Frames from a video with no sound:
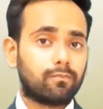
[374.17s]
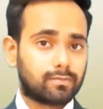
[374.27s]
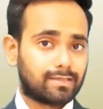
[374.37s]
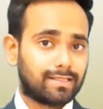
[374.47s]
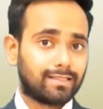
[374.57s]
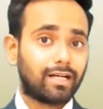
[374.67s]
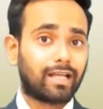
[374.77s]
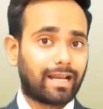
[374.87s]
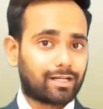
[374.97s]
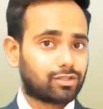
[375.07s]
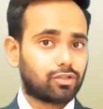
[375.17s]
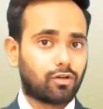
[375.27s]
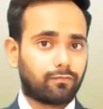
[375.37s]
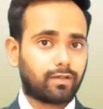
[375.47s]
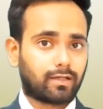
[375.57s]
see the direction
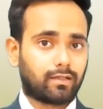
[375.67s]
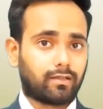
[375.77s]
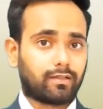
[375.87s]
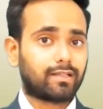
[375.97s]
of the current.